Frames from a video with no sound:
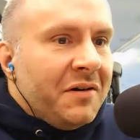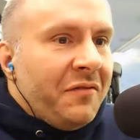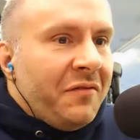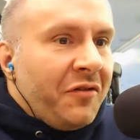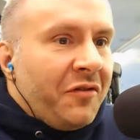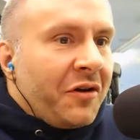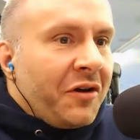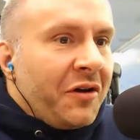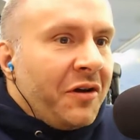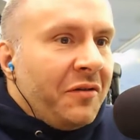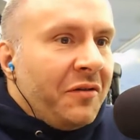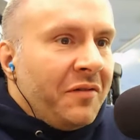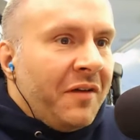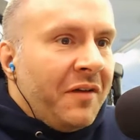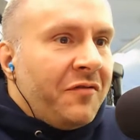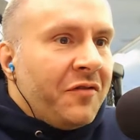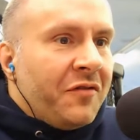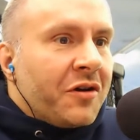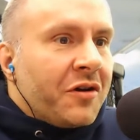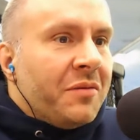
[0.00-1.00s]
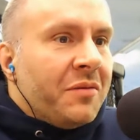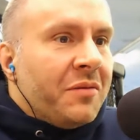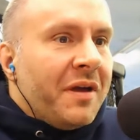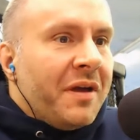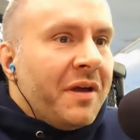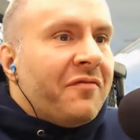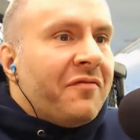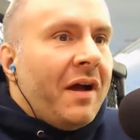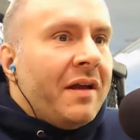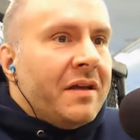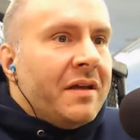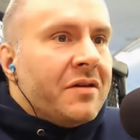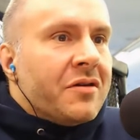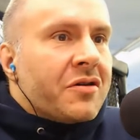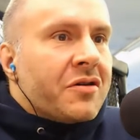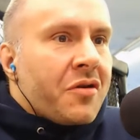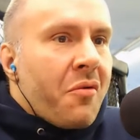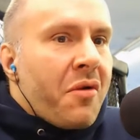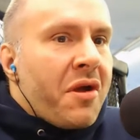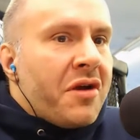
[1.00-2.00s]
you're gonna make fighting your
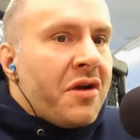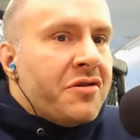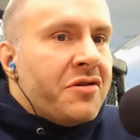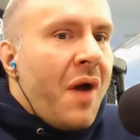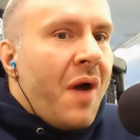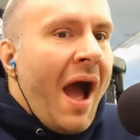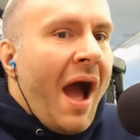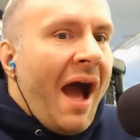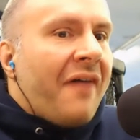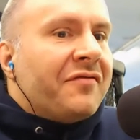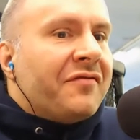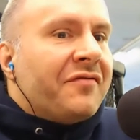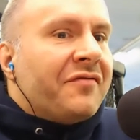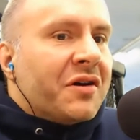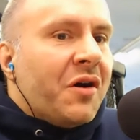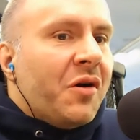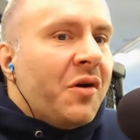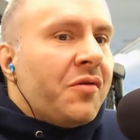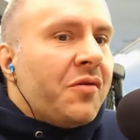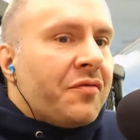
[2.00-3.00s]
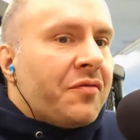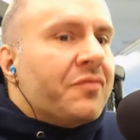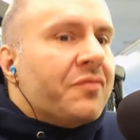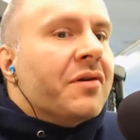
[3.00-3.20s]
career, you have to go through those